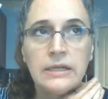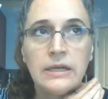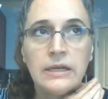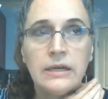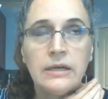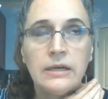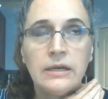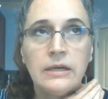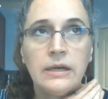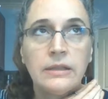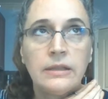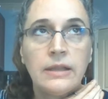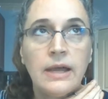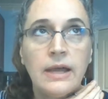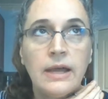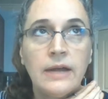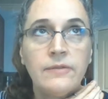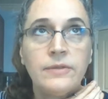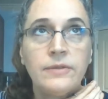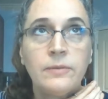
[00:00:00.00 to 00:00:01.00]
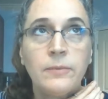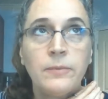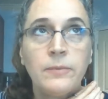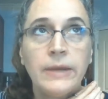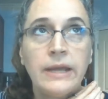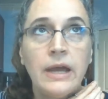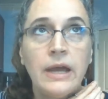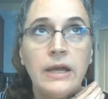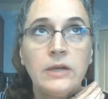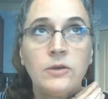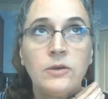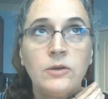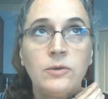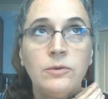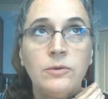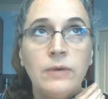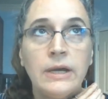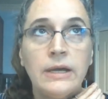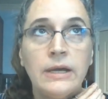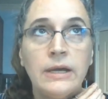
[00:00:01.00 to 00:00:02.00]
a lot of the way I
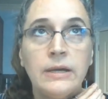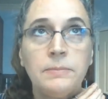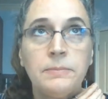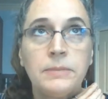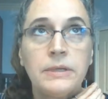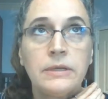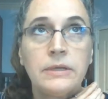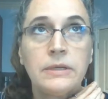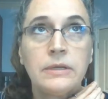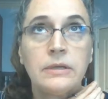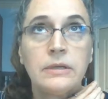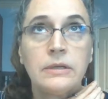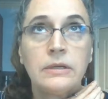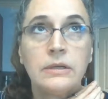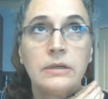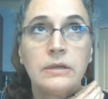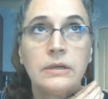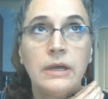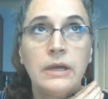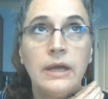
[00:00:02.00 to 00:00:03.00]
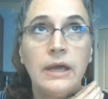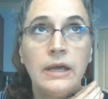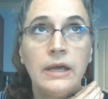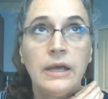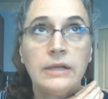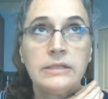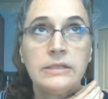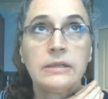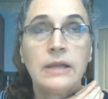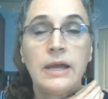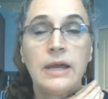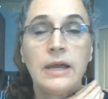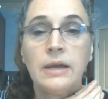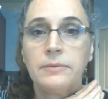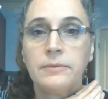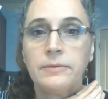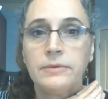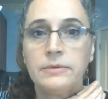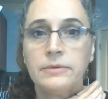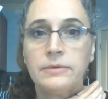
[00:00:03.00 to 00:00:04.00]
grew up has a lot
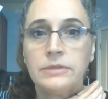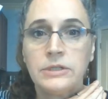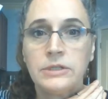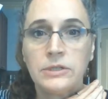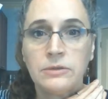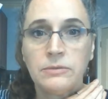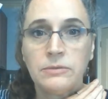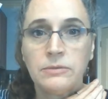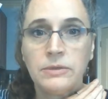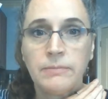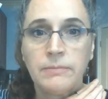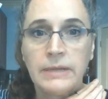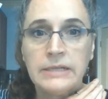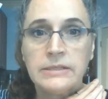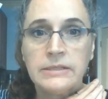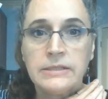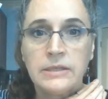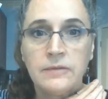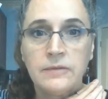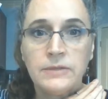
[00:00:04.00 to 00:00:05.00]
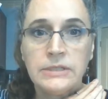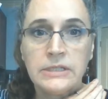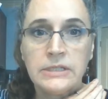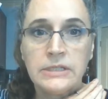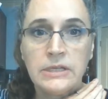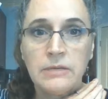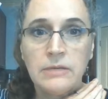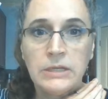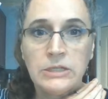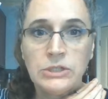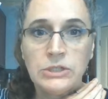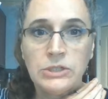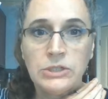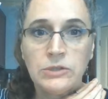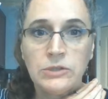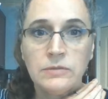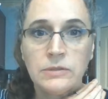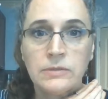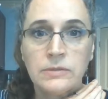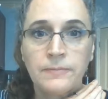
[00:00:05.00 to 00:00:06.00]
to do with my self-esteem
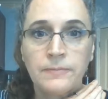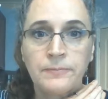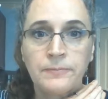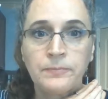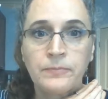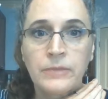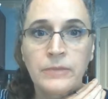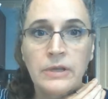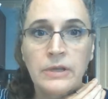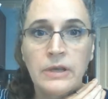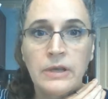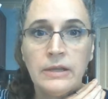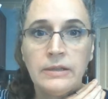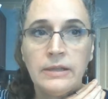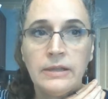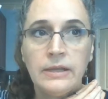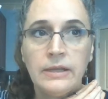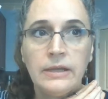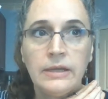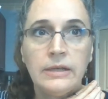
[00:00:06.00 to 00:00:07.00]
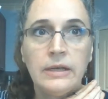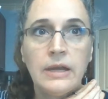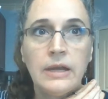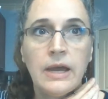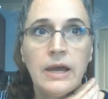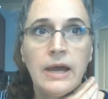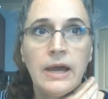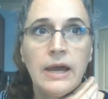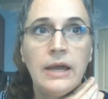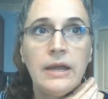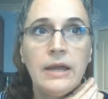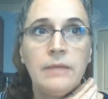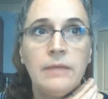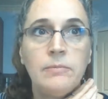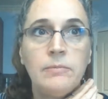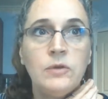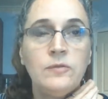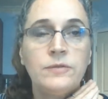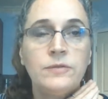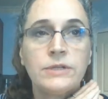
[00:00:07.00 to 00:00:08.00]
issues. And then I
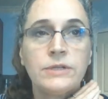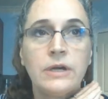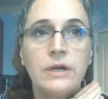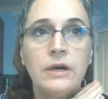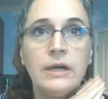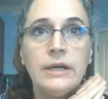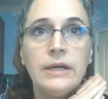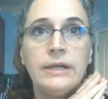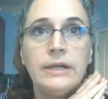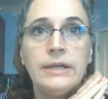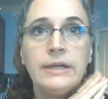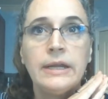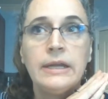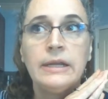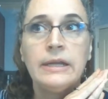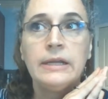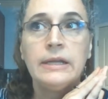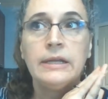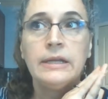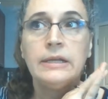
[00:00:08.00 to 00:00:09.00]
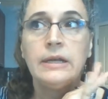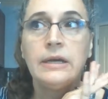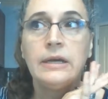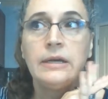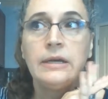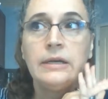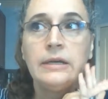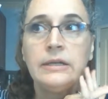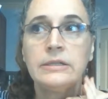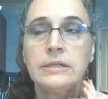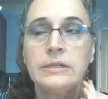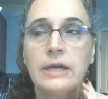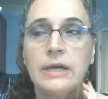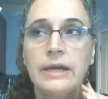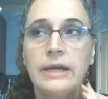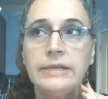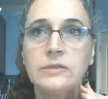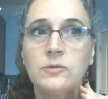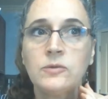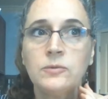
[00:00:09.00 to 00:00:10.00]
moved on in high
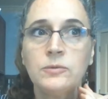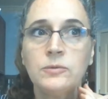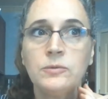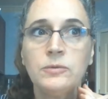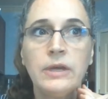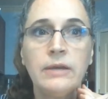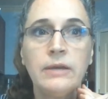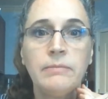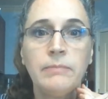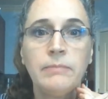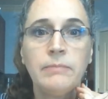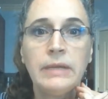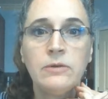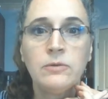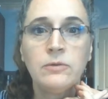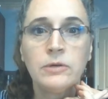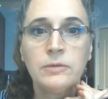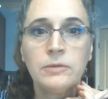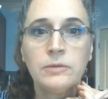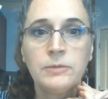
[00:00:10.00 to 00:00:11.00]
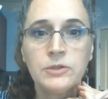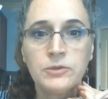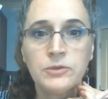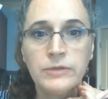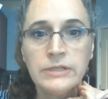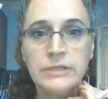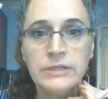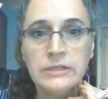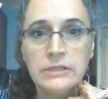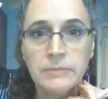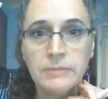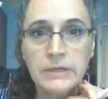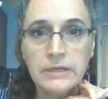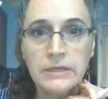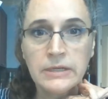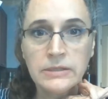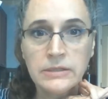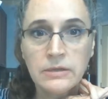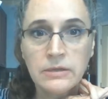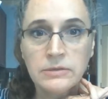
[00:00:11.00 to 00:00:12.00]
school and made horrible choices
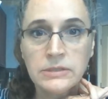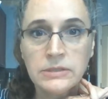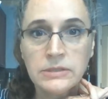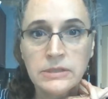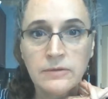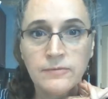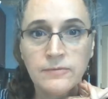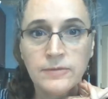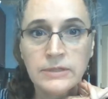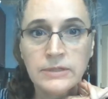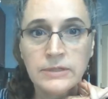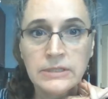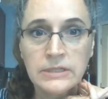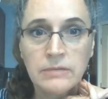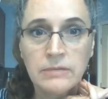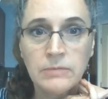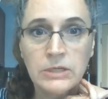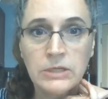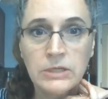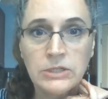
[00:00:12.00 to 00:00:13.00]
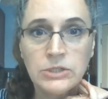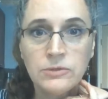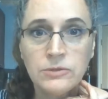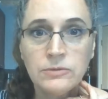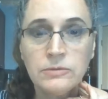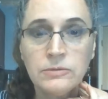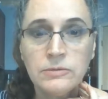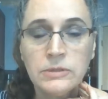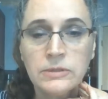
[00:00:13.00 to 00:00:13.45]
because of those self-esteem issues.